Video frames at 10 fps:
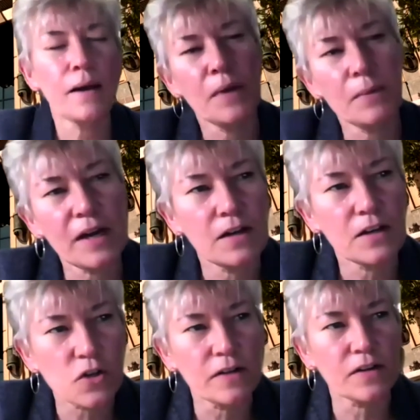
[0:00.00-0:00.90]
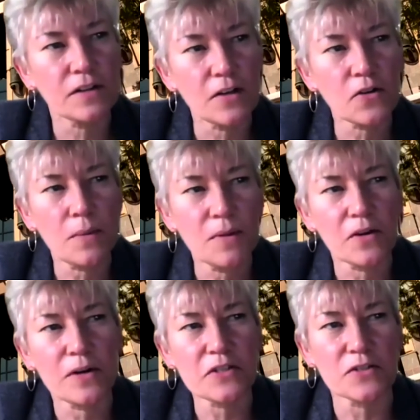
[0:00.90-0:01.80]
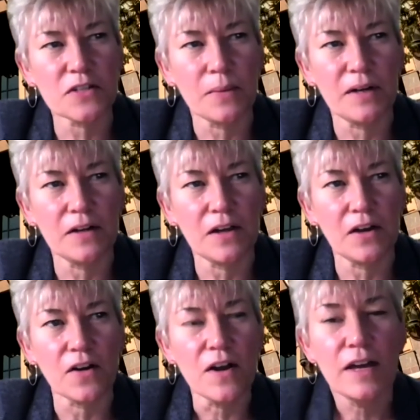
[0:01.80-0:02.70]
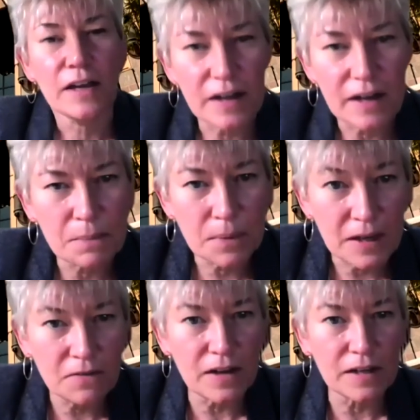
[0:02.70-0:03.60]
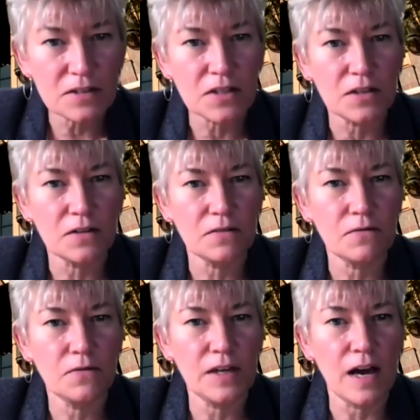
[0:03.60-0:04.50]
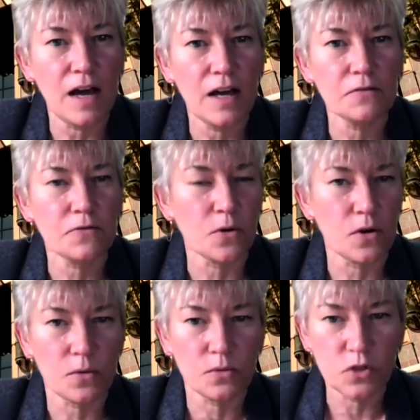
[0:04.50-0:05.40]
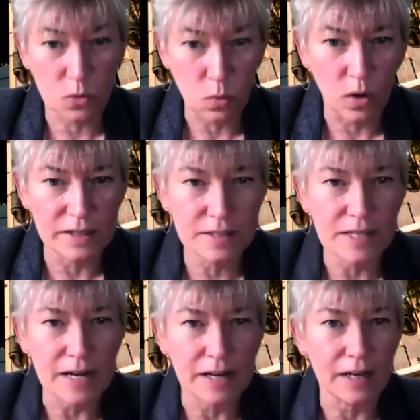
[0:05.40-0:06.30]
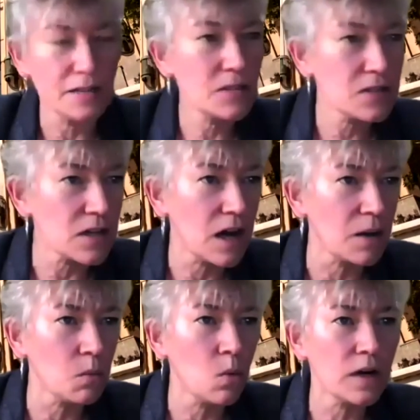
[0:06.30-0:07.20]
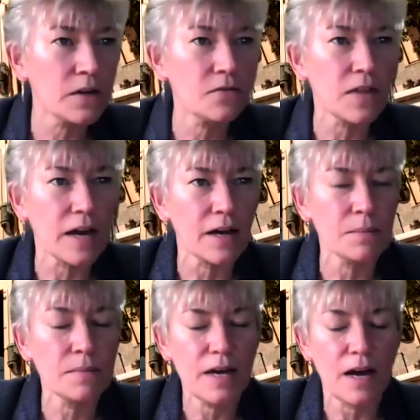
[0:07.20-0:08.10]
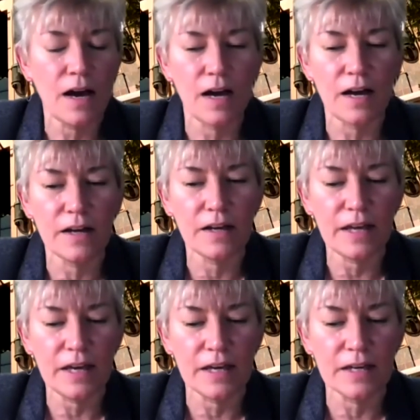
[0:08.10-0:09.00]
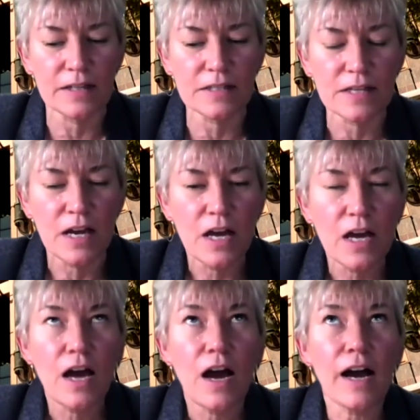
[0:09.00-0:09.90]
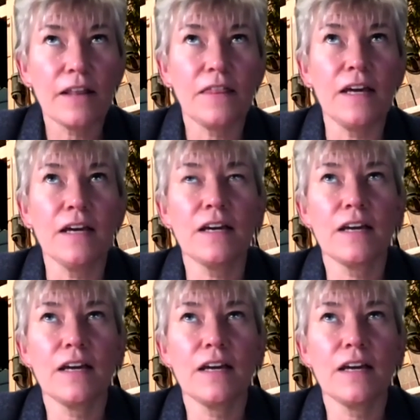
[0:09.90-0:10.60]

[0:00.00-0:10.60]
maybe I, so i have another couple of questions coming in here can i pivot to beyond for just one second um, one of them uh, is i think